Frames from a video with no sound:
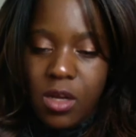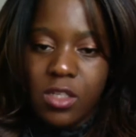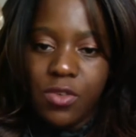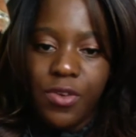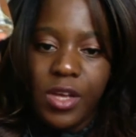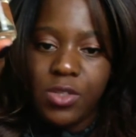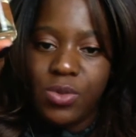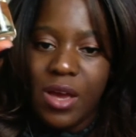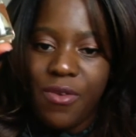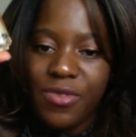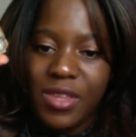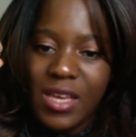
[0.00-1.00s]
So first we
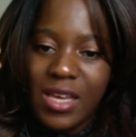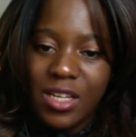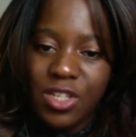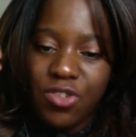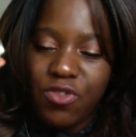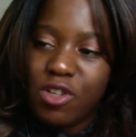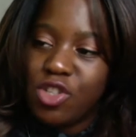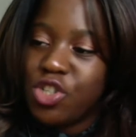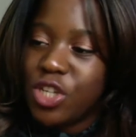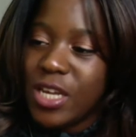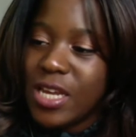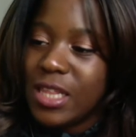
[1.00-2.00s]
have the
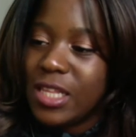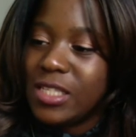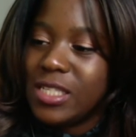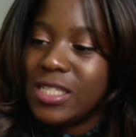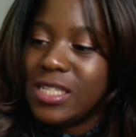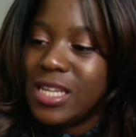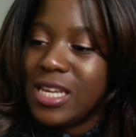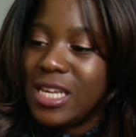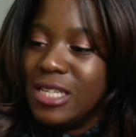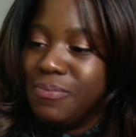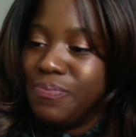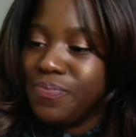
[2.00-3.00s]
Givenchy. This is the